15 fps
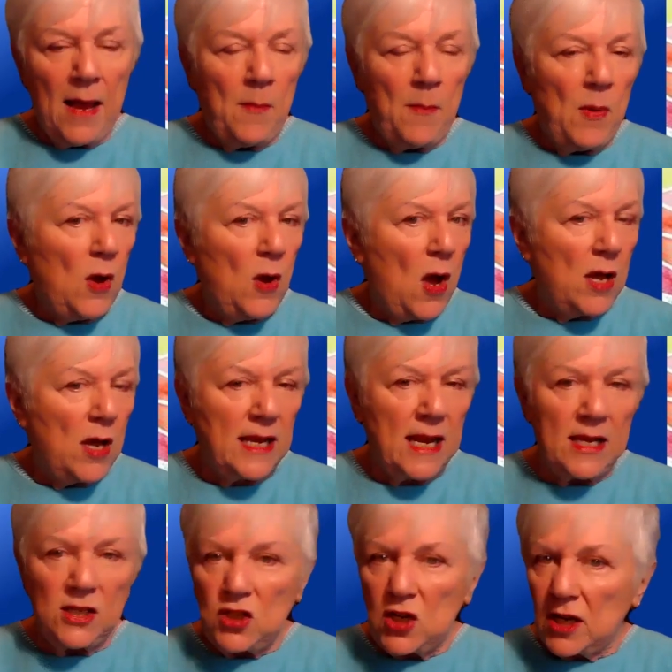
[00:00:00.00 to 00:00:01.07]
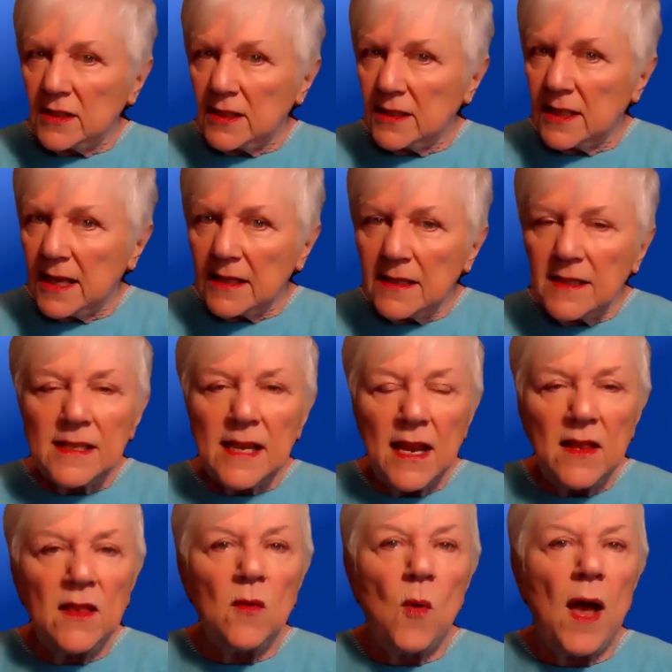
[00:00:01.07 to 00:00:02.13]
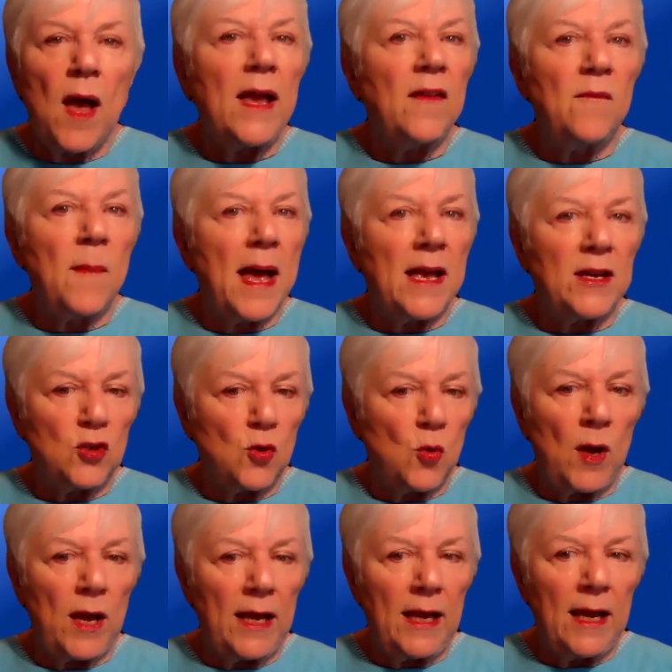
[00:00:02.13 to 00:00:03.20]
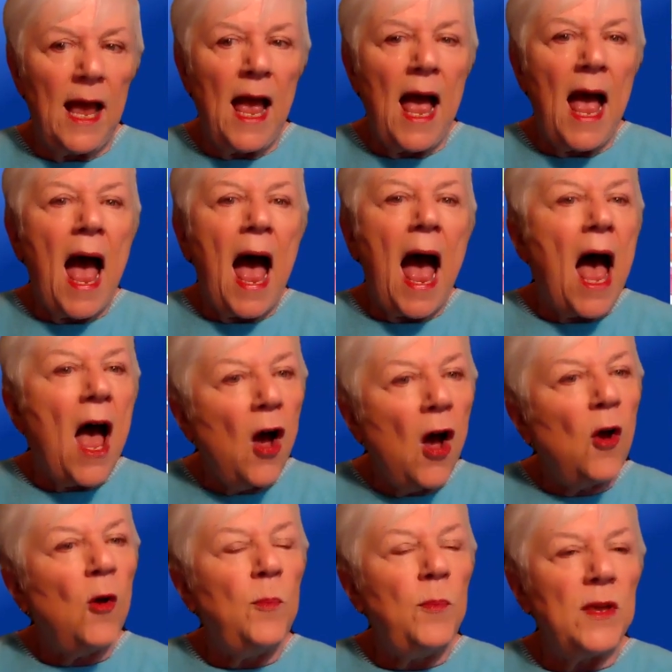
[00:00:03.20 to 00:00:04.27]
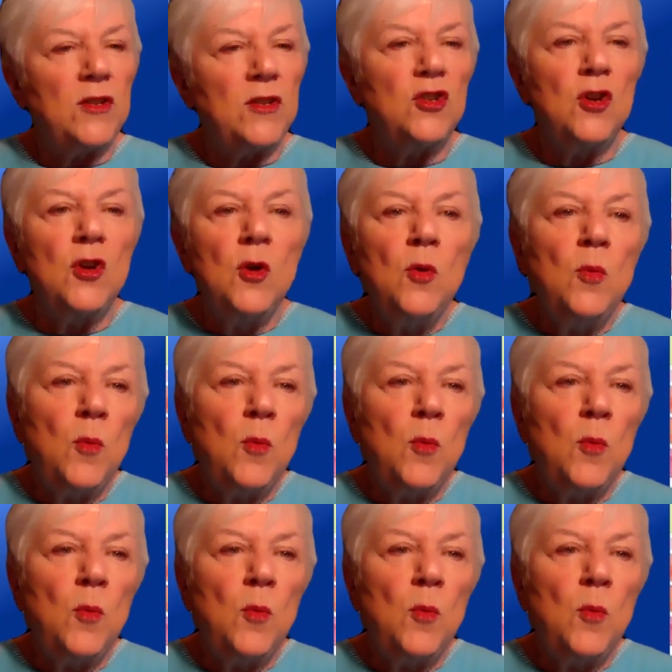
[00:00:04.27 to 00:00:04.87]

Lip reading: because it just gets in the way of my joy. I hope that you